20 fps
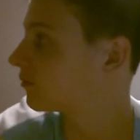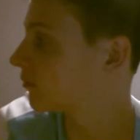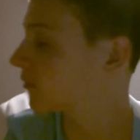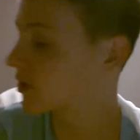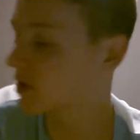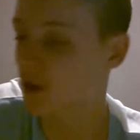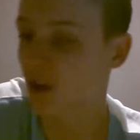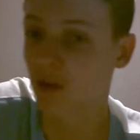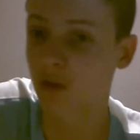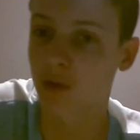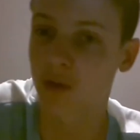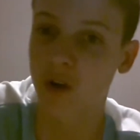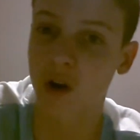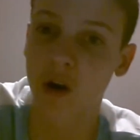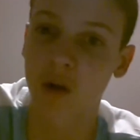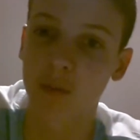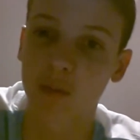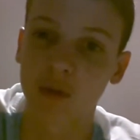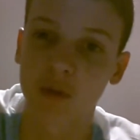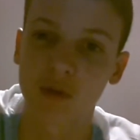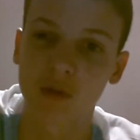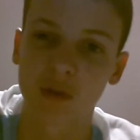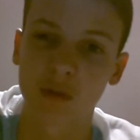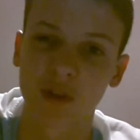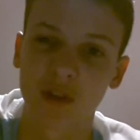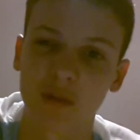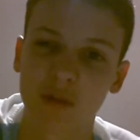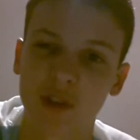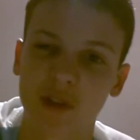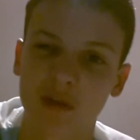So I'll probably
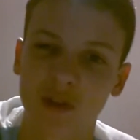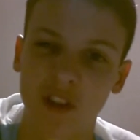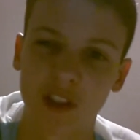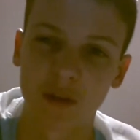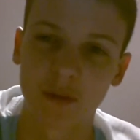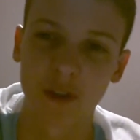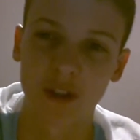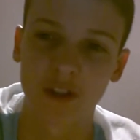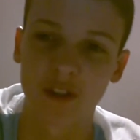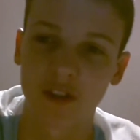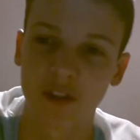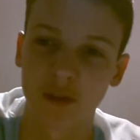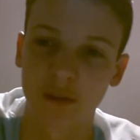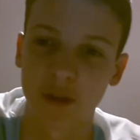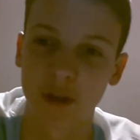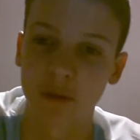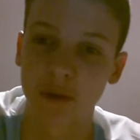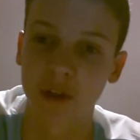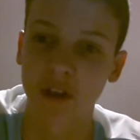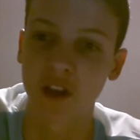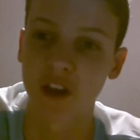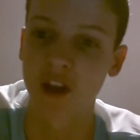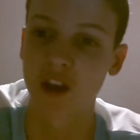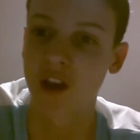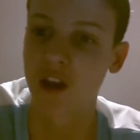upload them, I don't know, maybe.